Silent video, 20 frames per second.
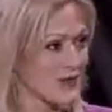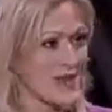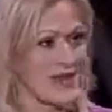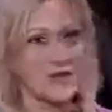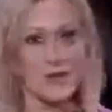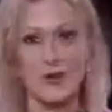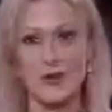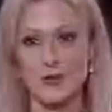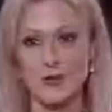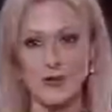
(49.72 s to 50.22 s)

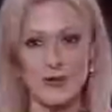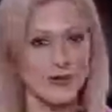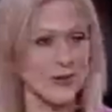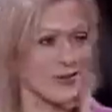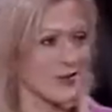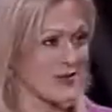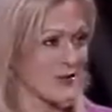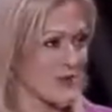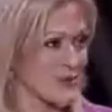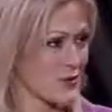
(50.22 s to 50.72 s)
that's all you
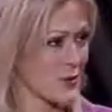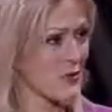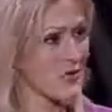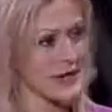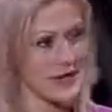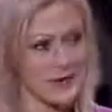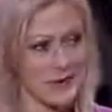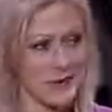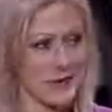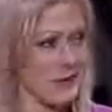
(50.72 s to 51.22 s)
hear is
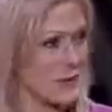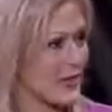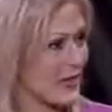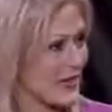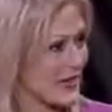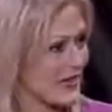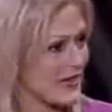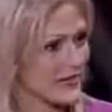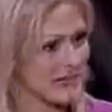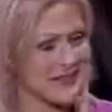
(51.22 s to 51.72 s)
organic,
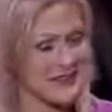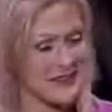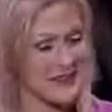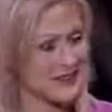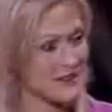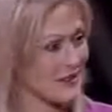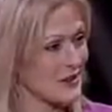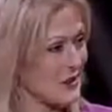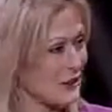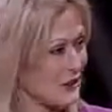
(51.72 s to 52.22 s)
organic, and
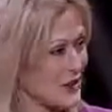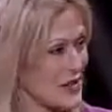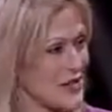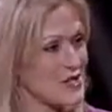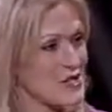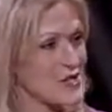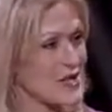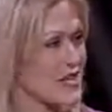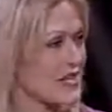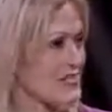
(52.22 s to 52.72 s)
you know our
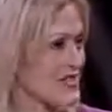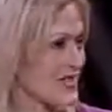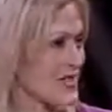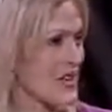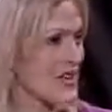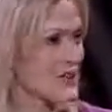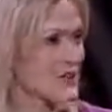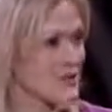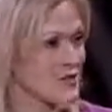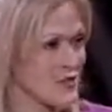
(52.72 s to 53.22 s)
nation has
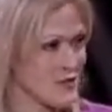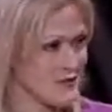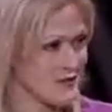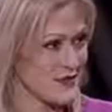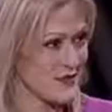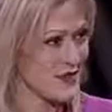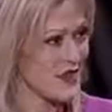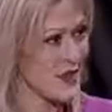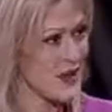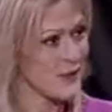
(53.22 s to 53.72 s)
kind of
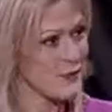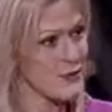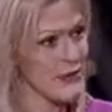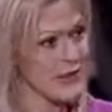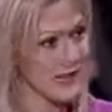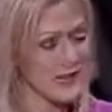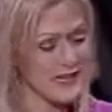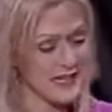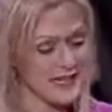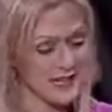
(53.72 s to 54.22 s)
shifted that
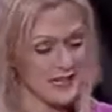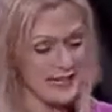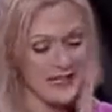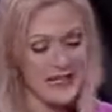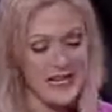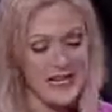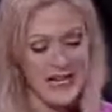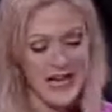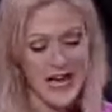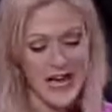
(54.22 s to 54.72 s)
way. And
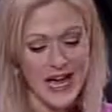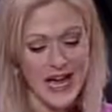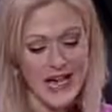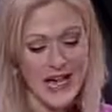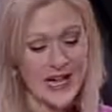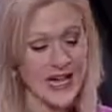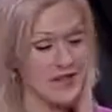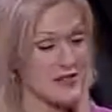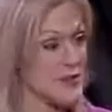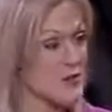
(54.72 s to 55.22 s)

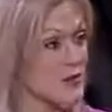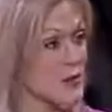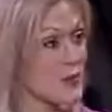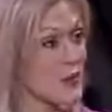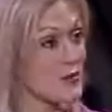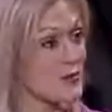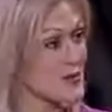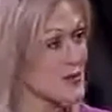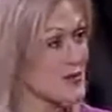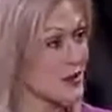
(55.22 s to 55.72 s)
as you
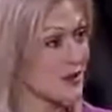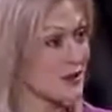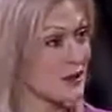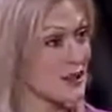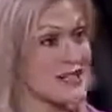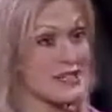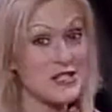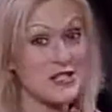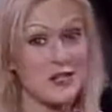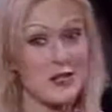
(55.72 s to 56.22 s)
know, there's a
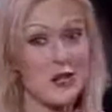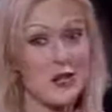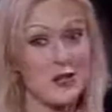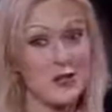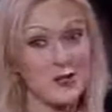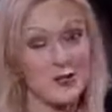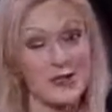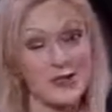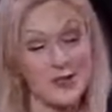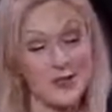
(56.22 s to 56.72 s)
list
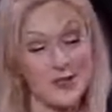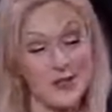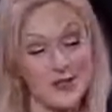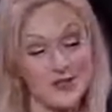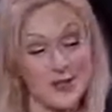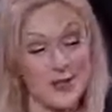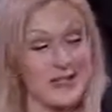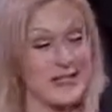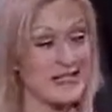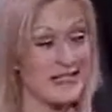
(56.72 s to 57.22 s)
called the
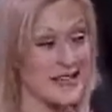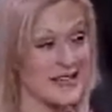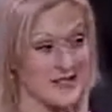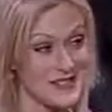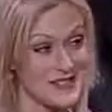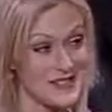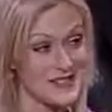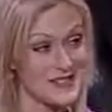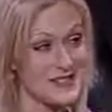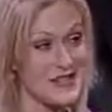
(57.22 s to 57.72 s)
Dirty
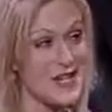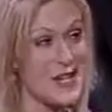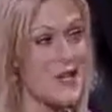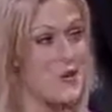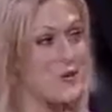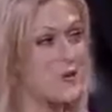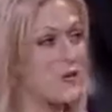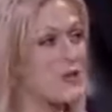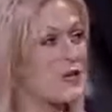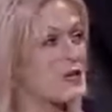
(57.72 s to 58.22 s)
Dozen,
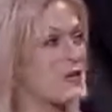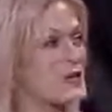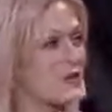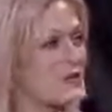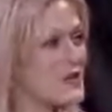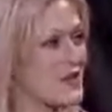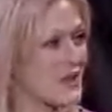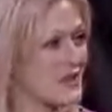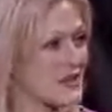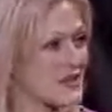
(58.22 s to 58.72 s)
which
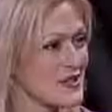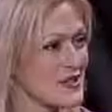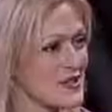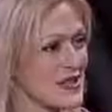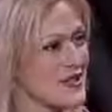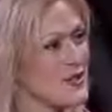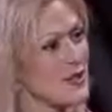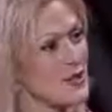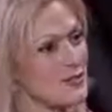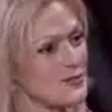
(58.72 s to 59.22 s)
is the list
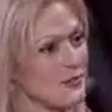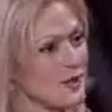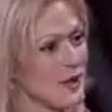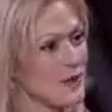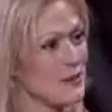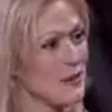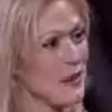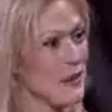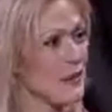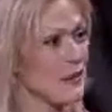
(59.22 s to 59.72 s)
that the
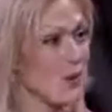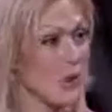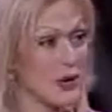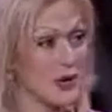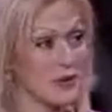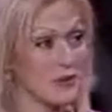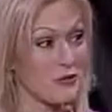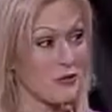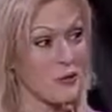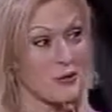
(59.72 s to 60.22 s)
Environmental
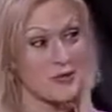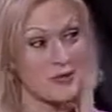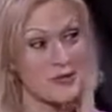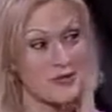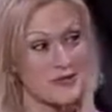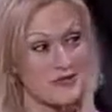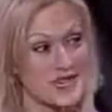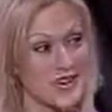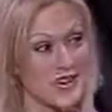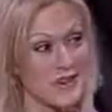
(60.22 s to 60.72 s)
Working Group
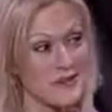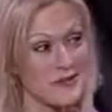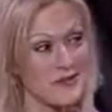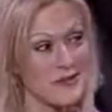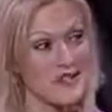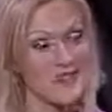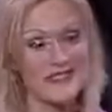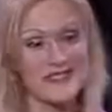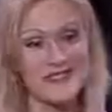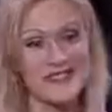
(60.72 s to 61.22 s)
puts out
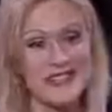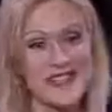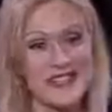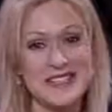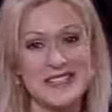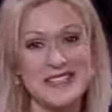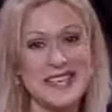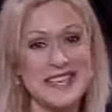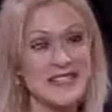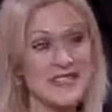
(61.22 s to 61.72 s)

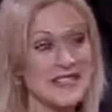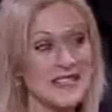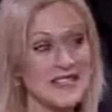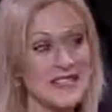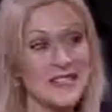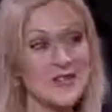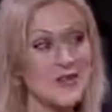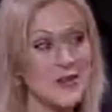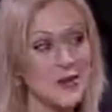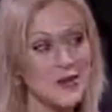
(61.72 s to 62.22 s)
that says
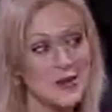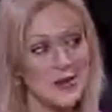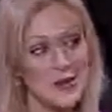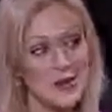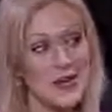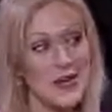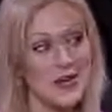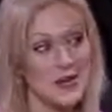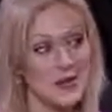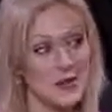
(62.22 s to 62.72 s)
these are
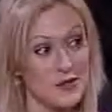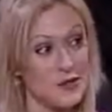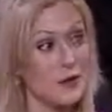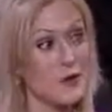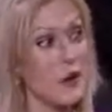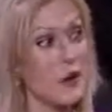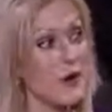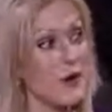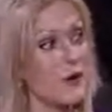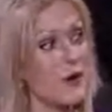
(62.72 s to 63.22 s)
the
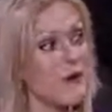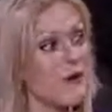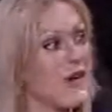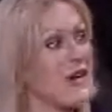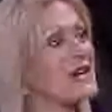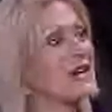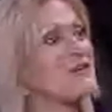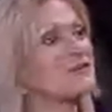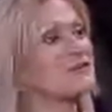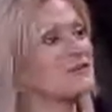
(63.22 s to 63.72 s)
12
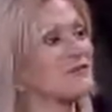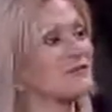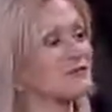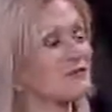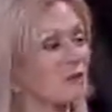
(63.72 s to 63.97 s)
items of